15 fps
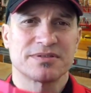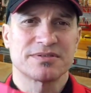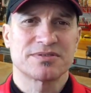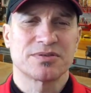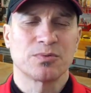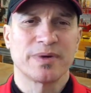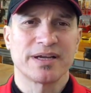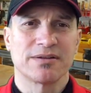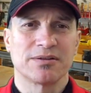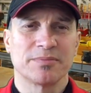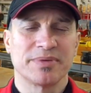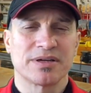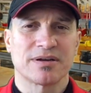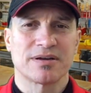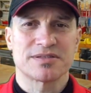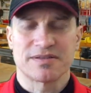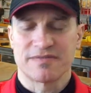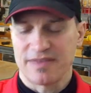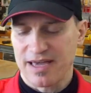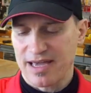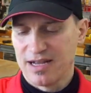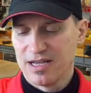to wiggle because of
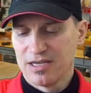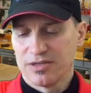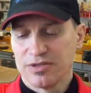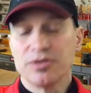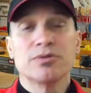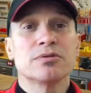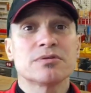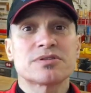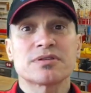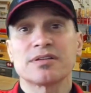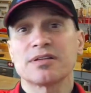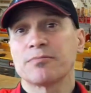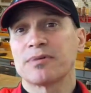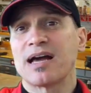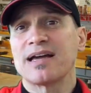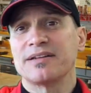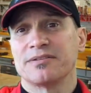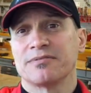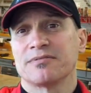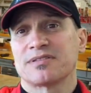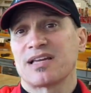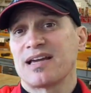that. Usually what I
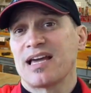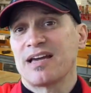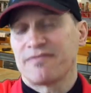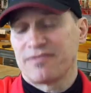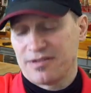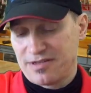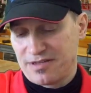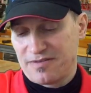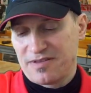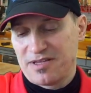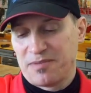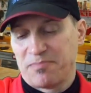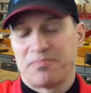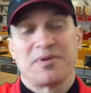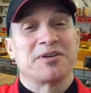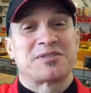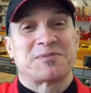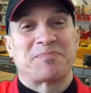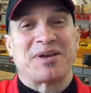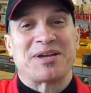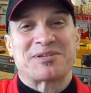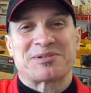do is I have a
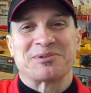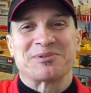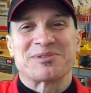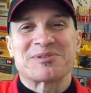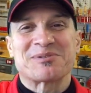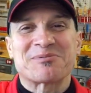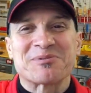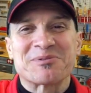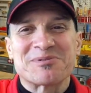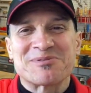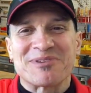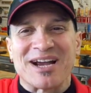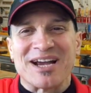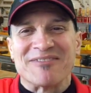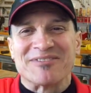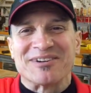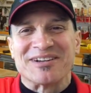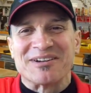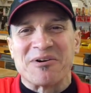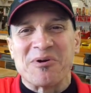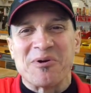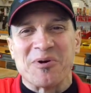special screwdriver
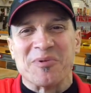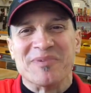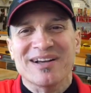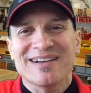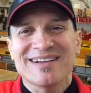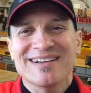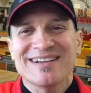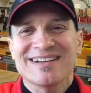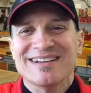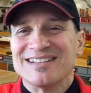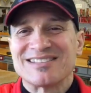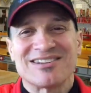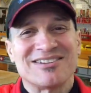at home. It's